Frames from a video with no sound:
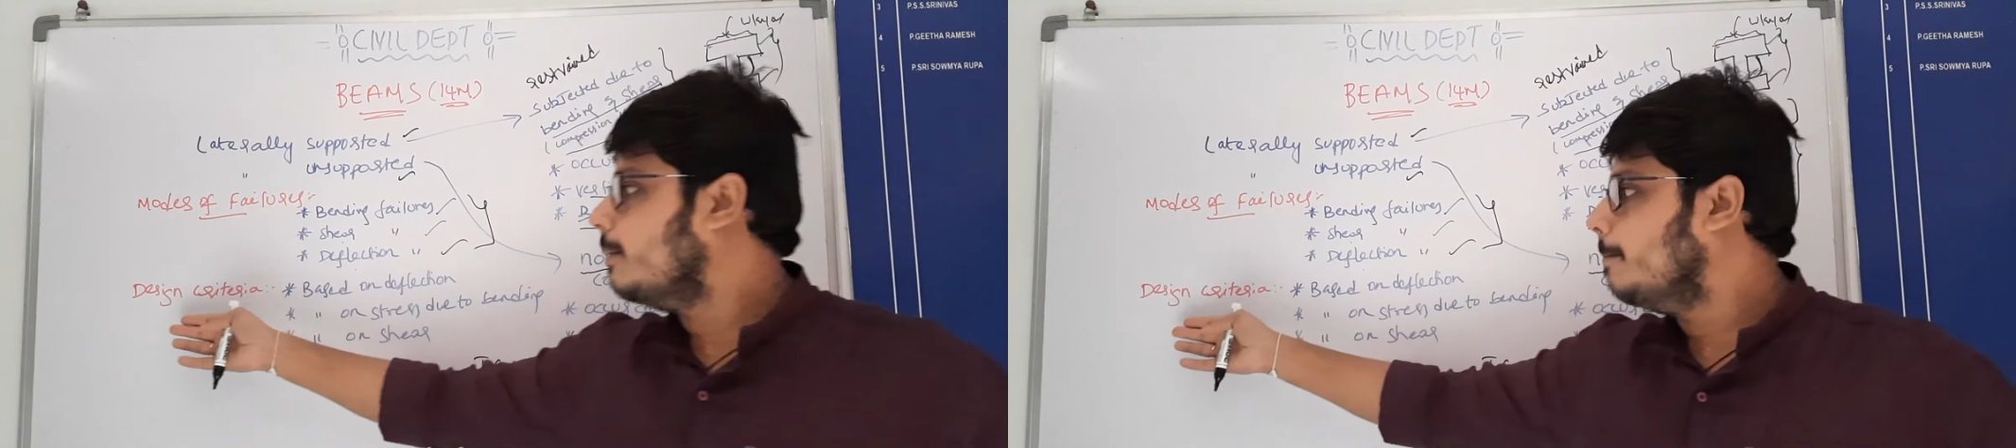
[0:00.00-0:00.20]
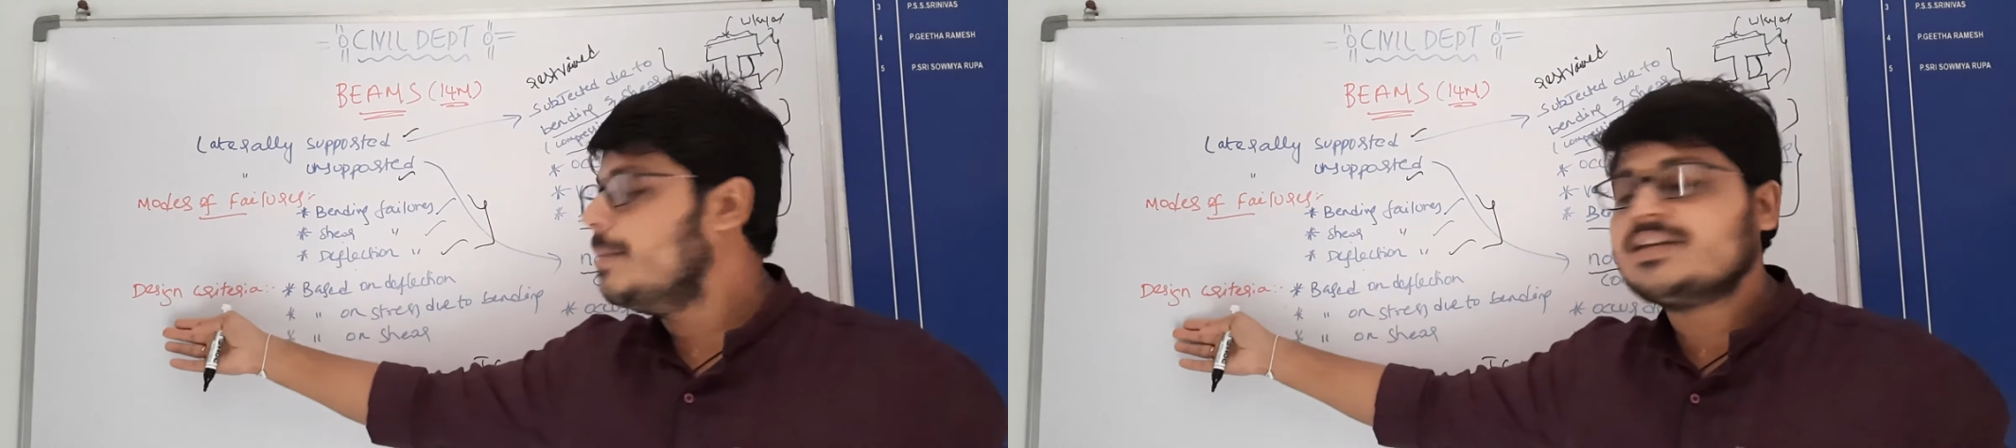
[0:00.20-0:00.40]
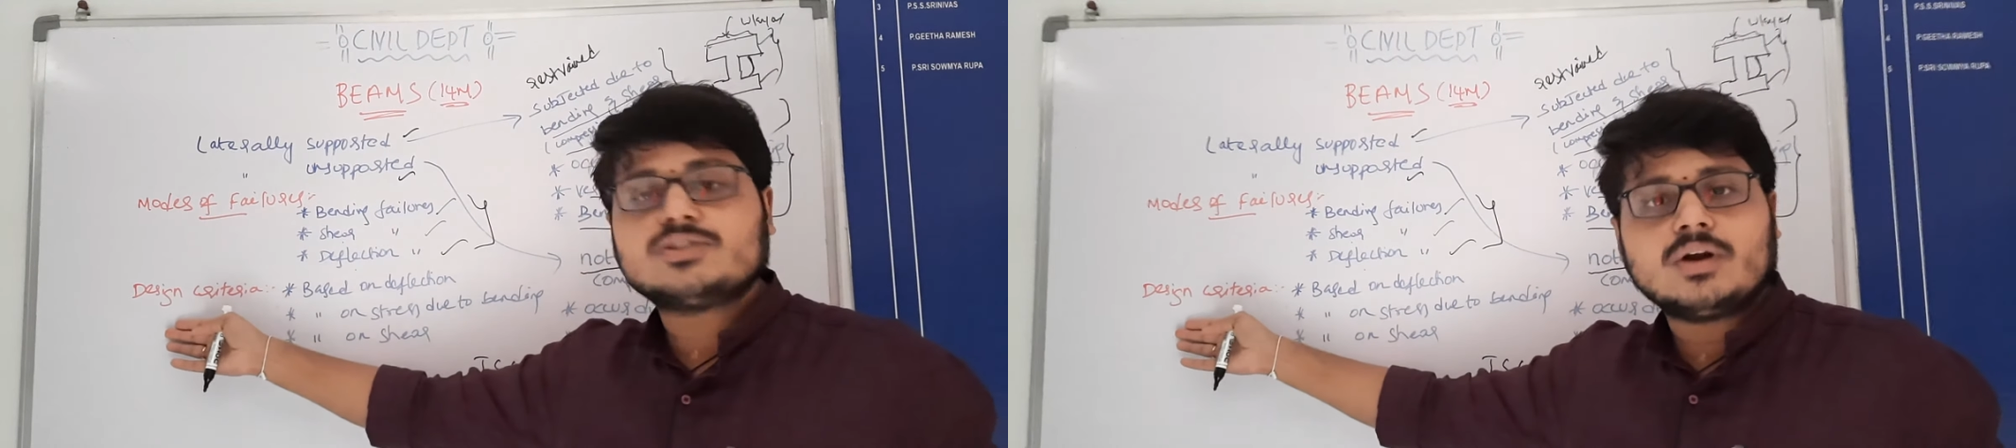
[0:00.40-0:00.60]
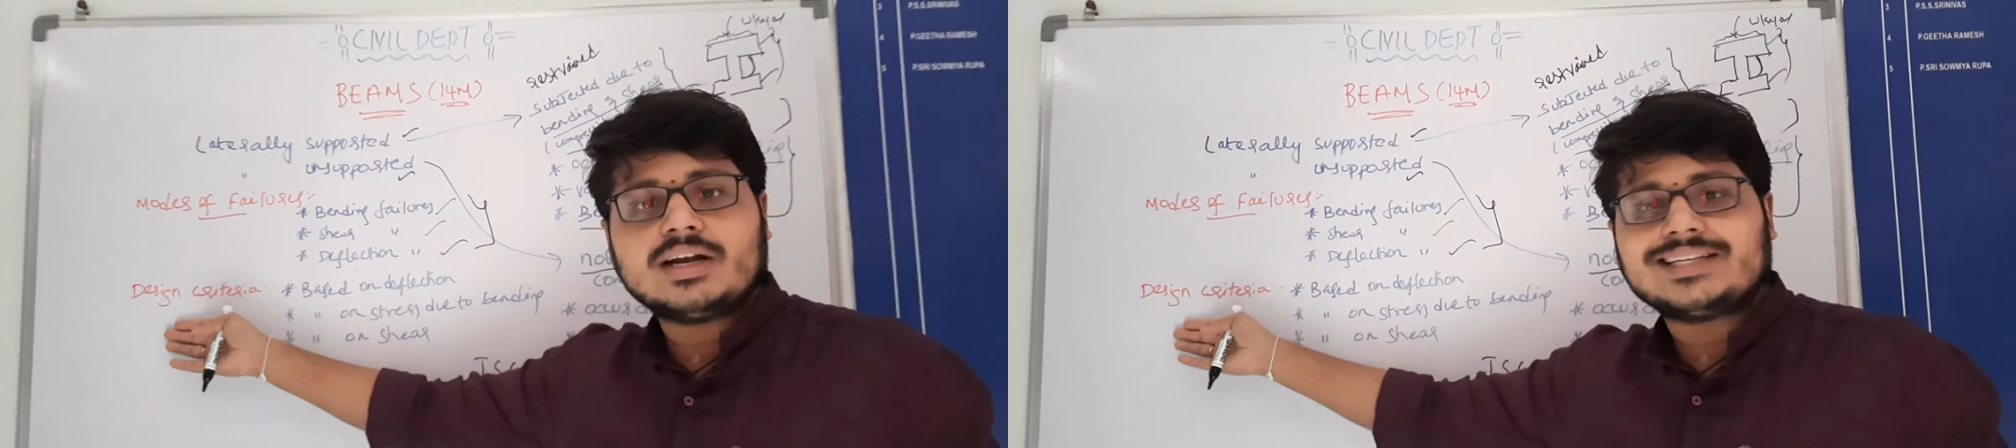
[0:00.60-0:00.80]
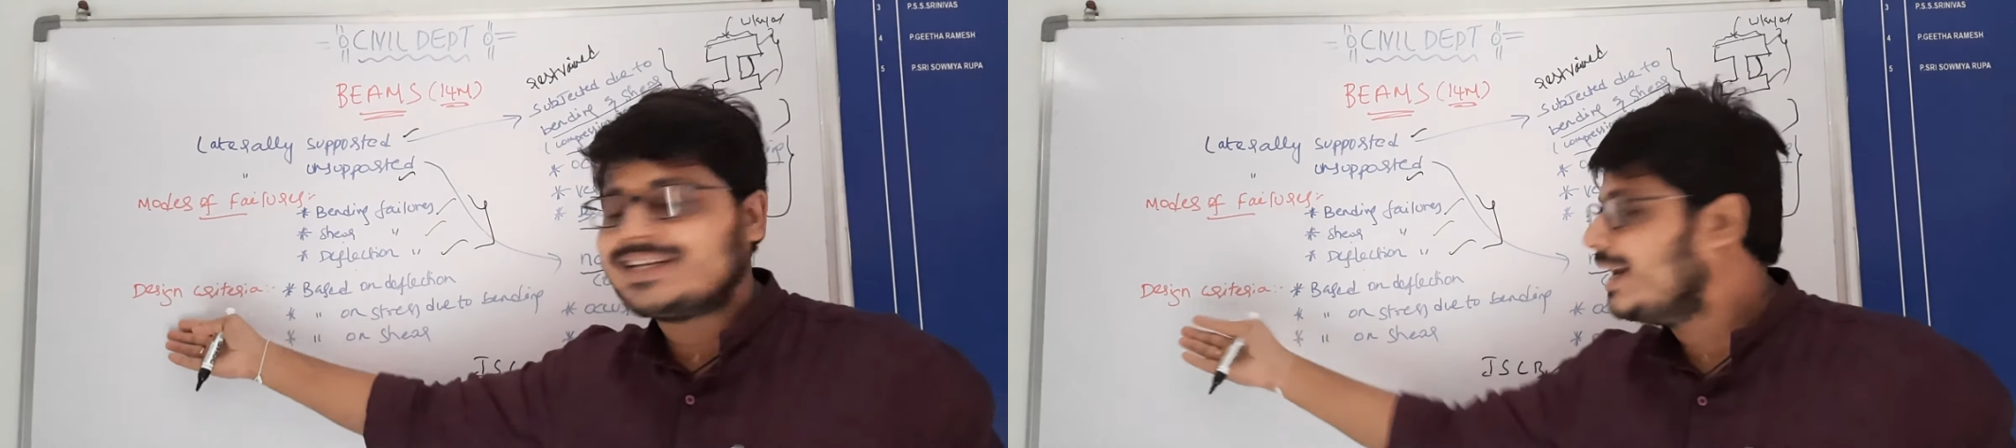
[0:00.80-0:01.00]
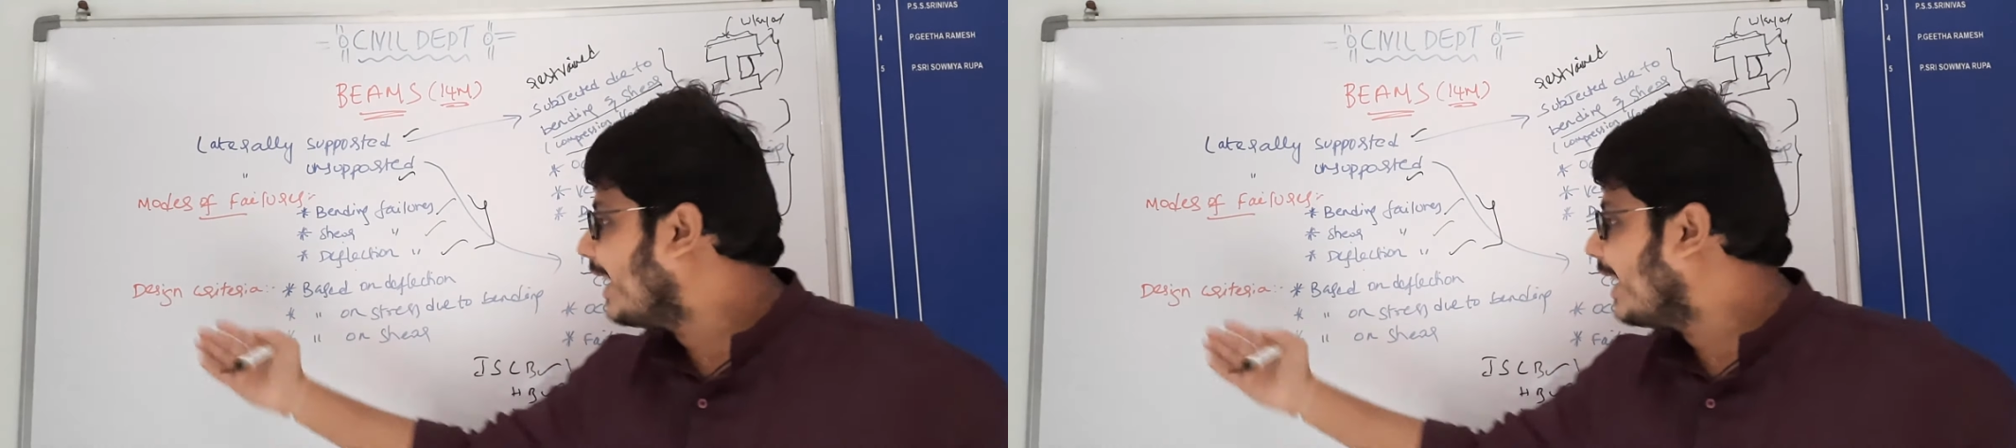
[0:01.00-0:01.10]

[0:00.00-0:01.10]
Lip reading: based on design